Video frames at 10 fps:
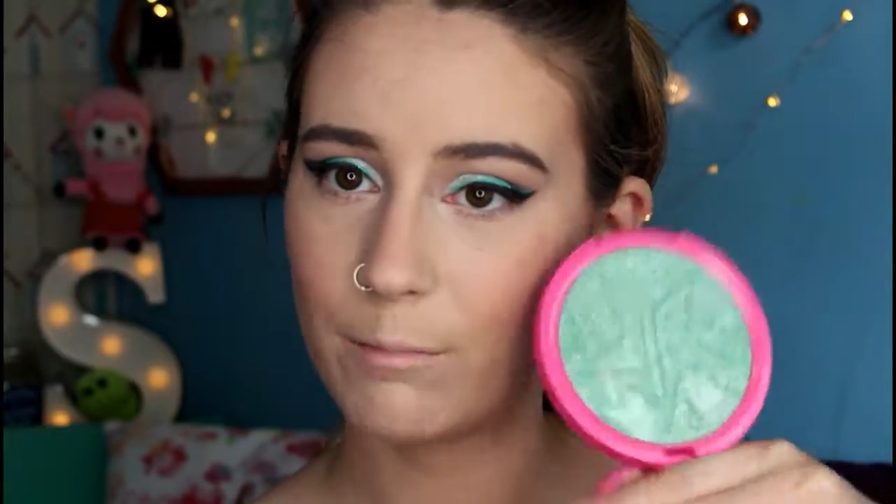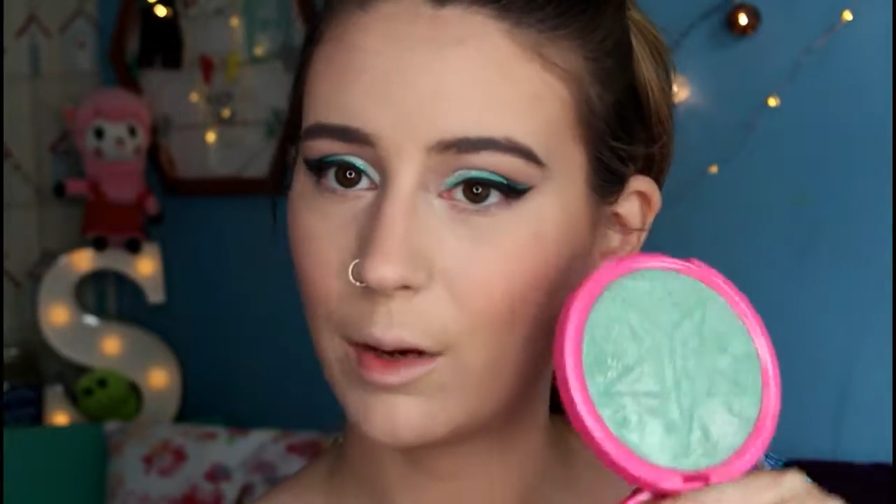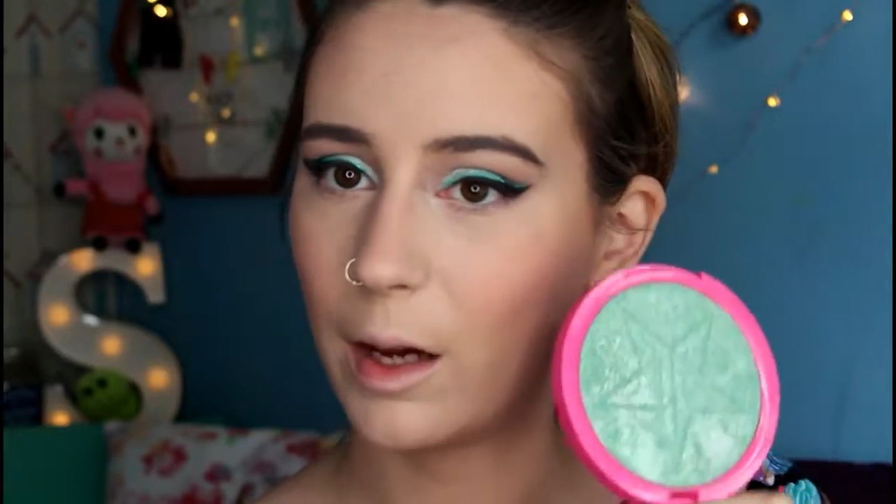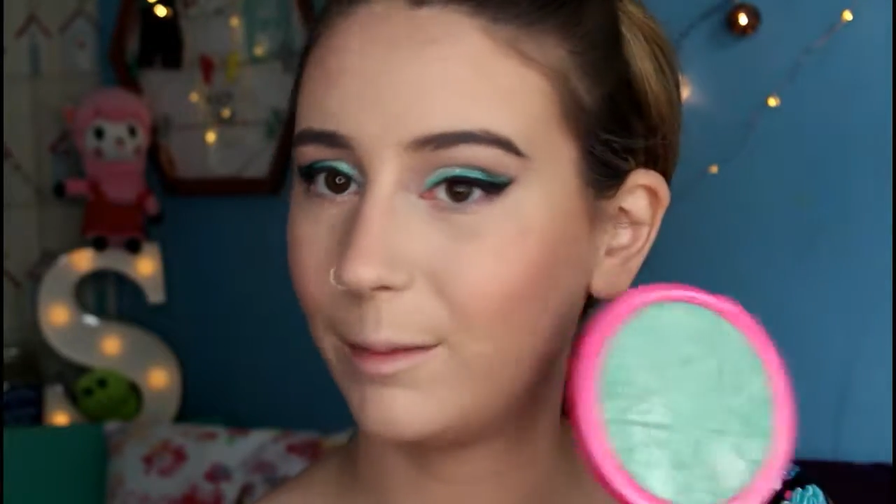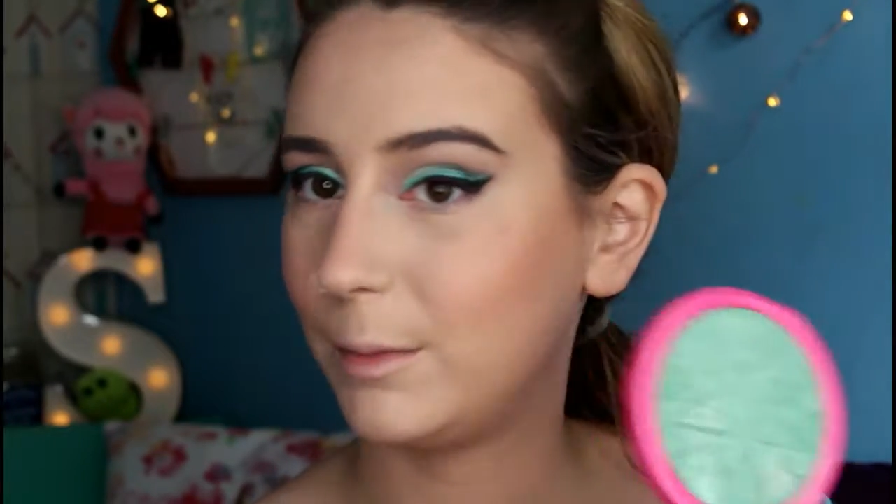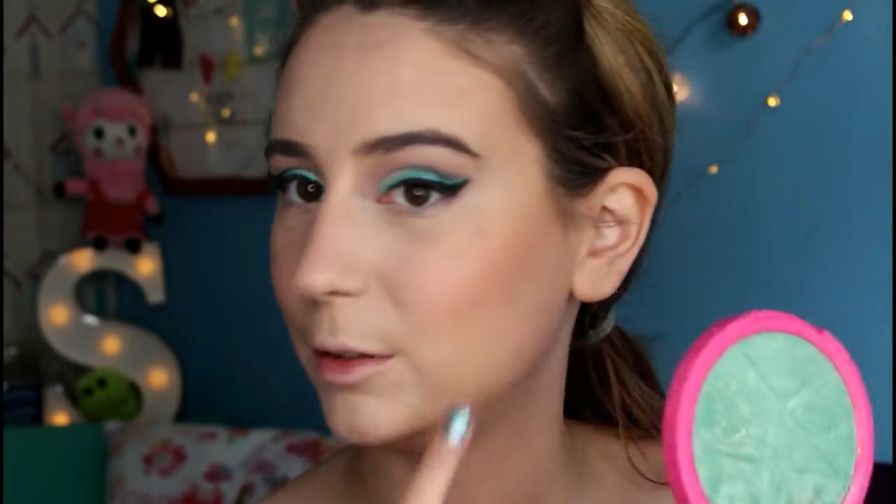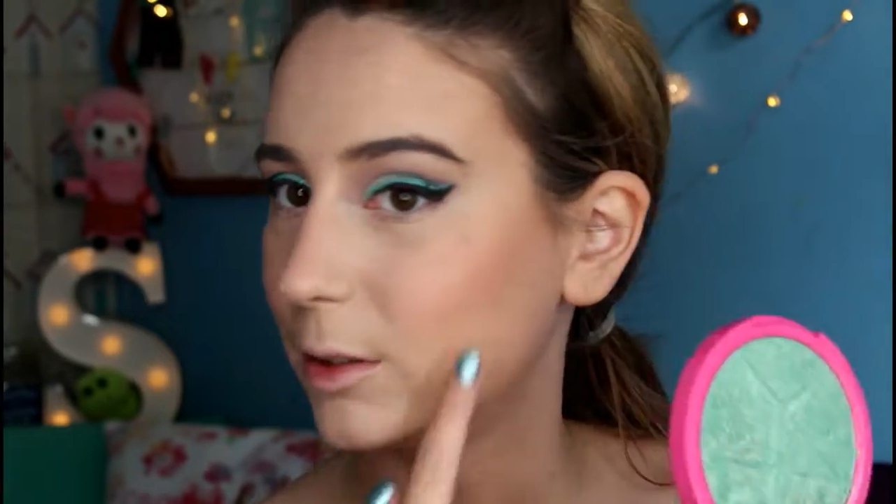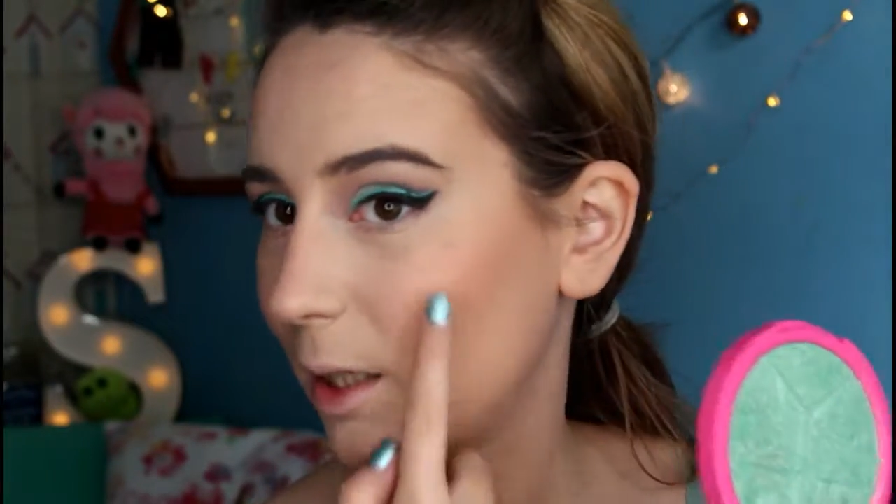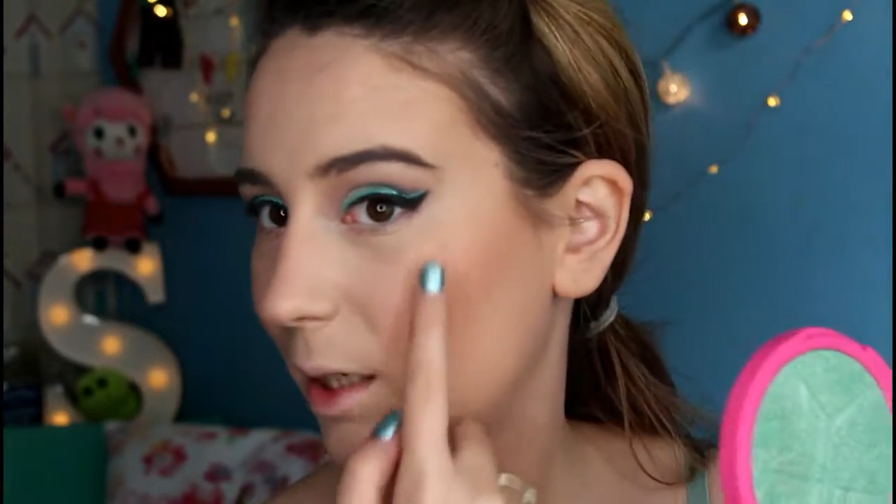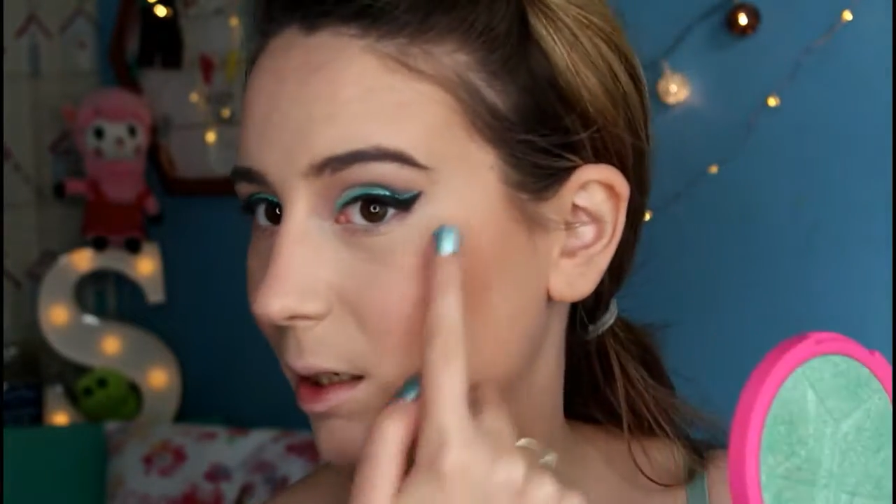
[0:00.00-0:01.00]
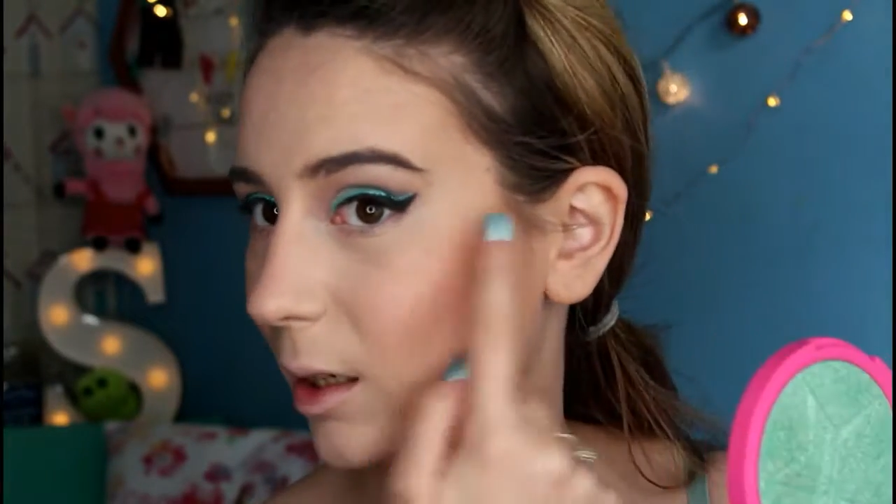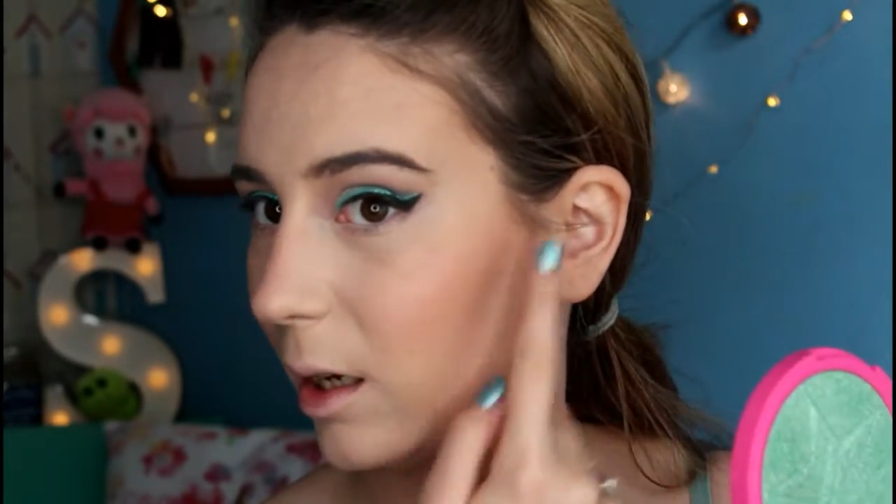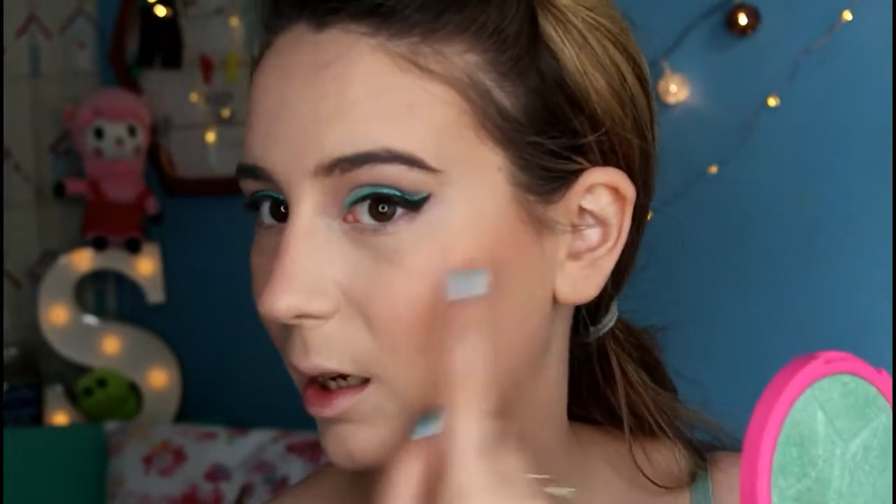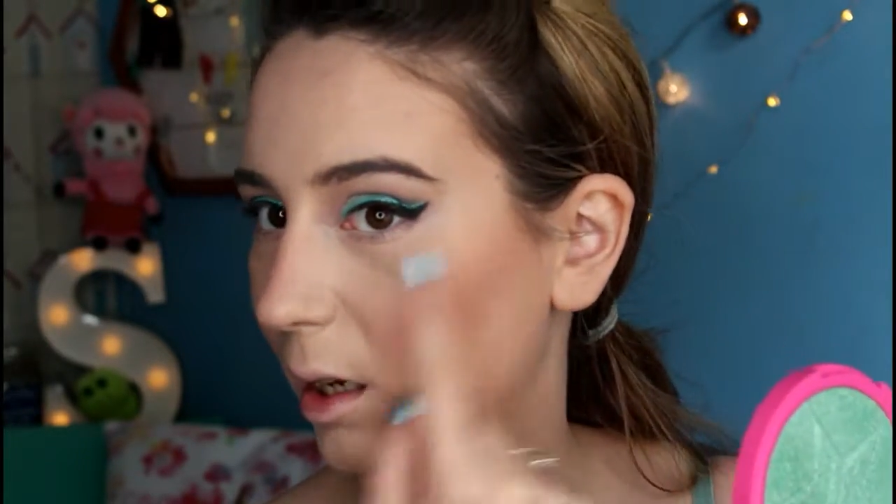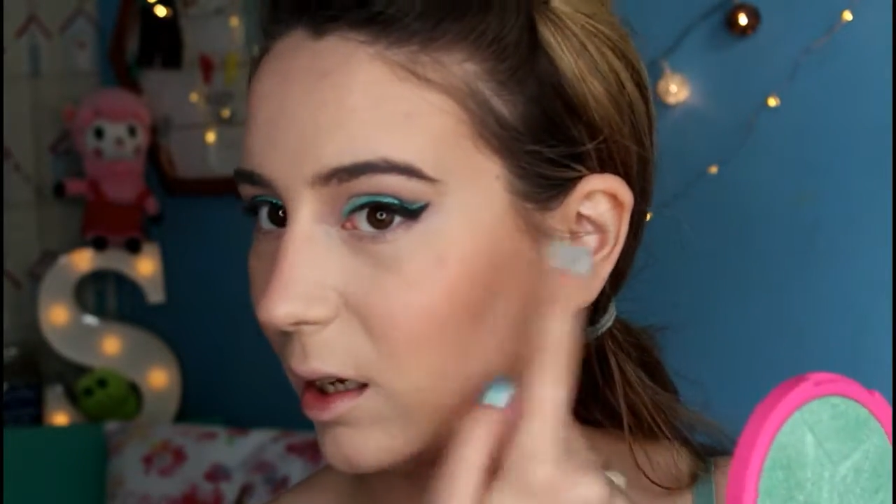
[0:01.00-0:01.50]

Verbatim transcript: my Jeffree Star